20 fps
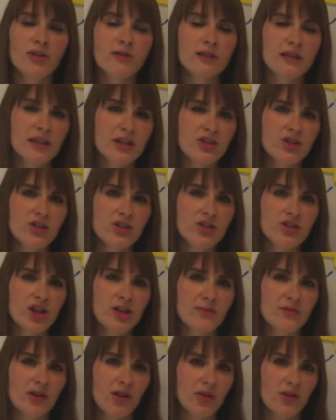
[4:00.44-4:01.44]

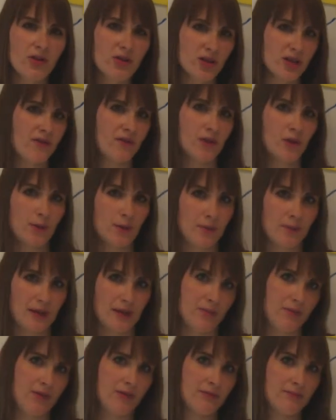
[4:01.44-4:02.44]
relationships, although there's fewer
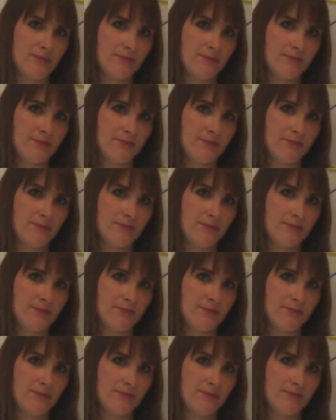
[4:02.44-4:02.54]
people.